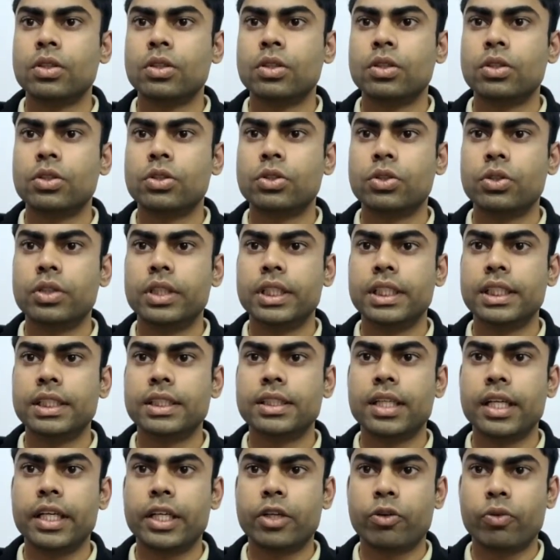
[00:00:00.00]
So this is the
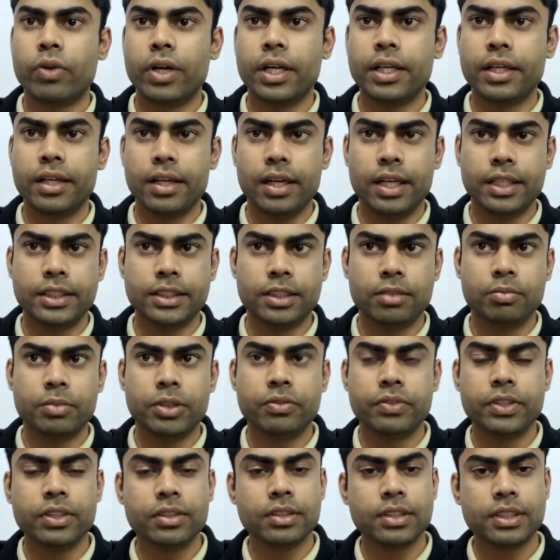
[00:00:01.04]
required relation
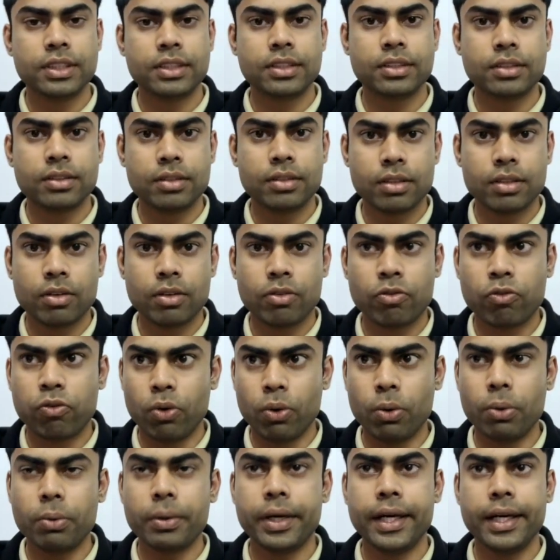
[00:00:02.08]
between
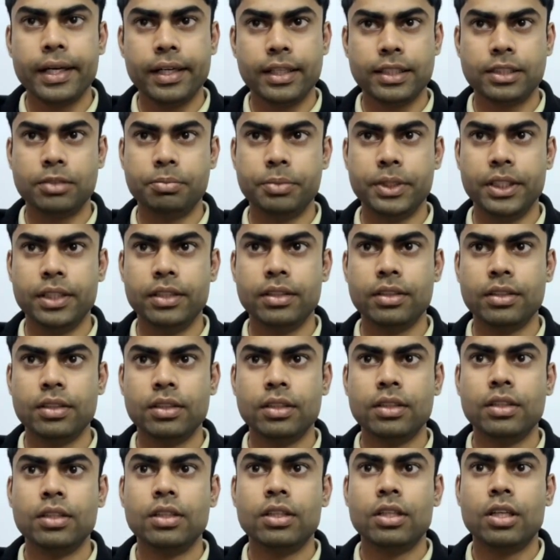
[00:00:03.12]
flow and speed.
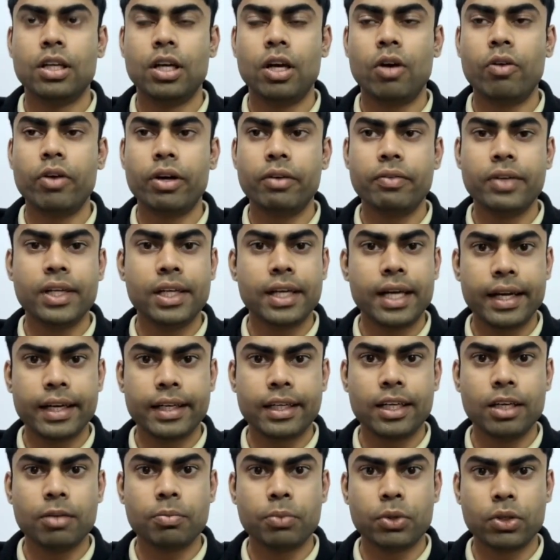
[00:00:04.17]
Now I will
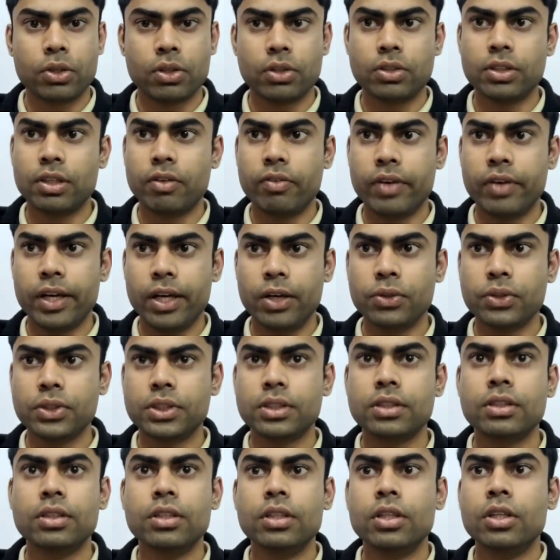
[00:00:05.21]
directly put on the values.
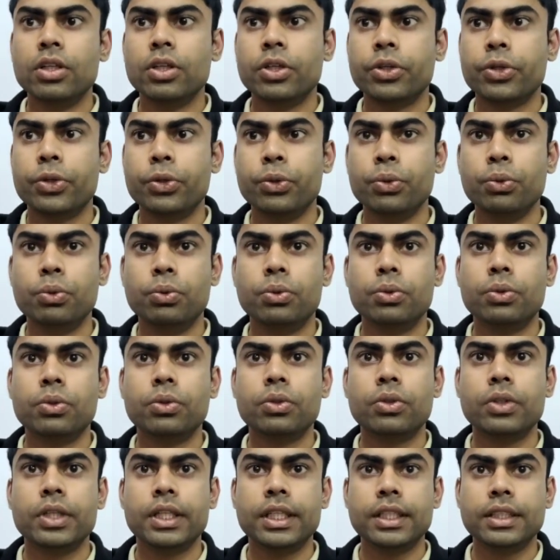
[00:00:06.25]
Q
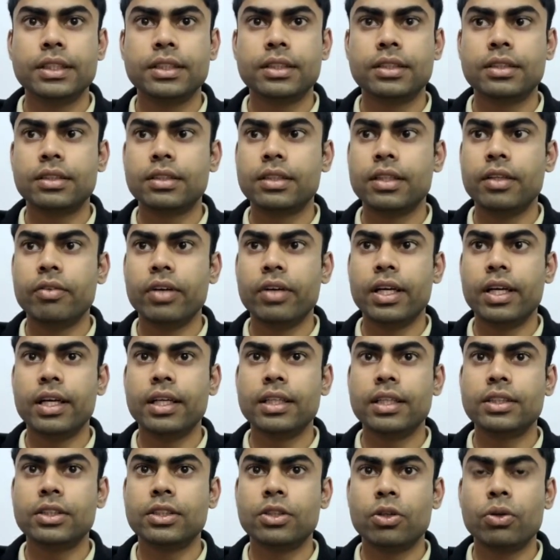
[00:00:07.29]
is given
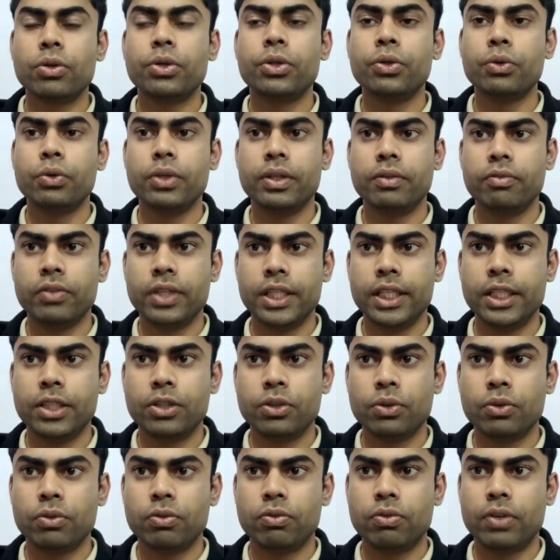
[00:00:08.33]
as, Q we need
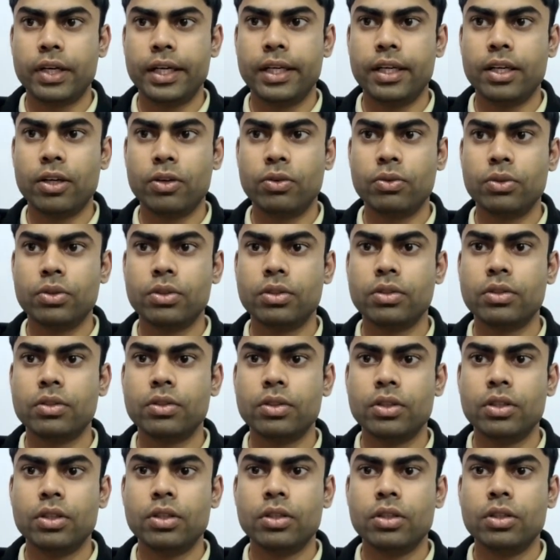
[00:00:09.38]
to find out.
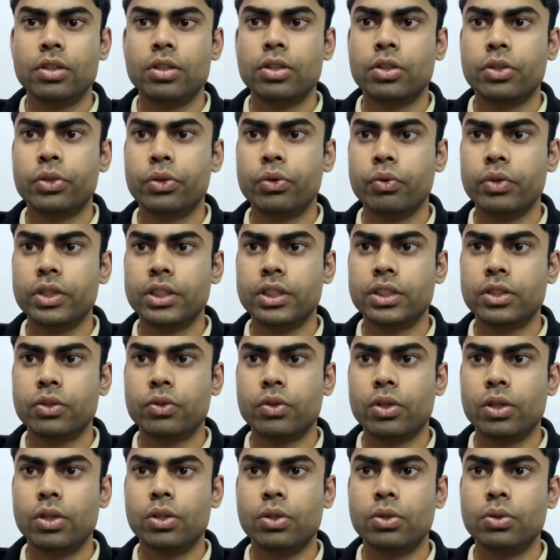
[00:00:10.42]
Q is
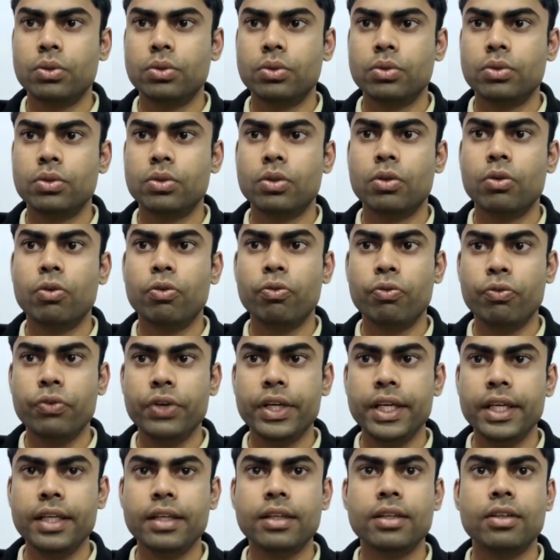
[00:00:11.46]
equal to
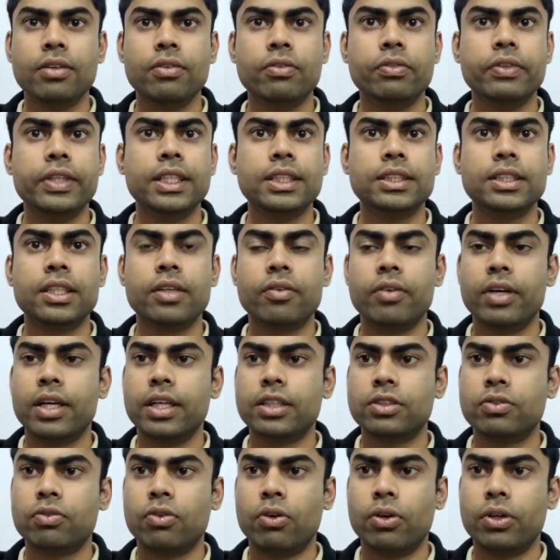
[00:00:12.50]
V is given as
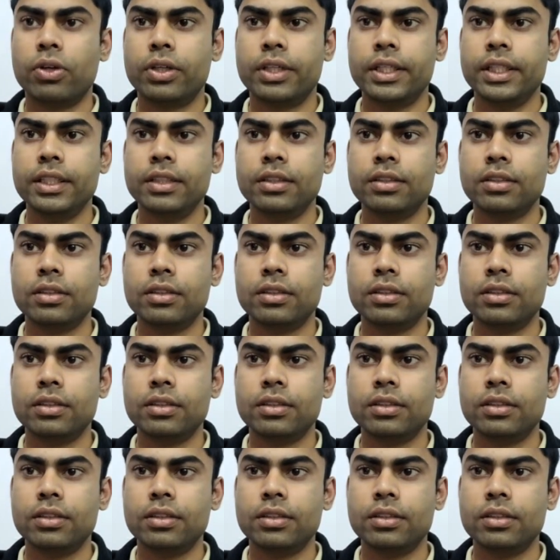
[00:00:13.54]
40,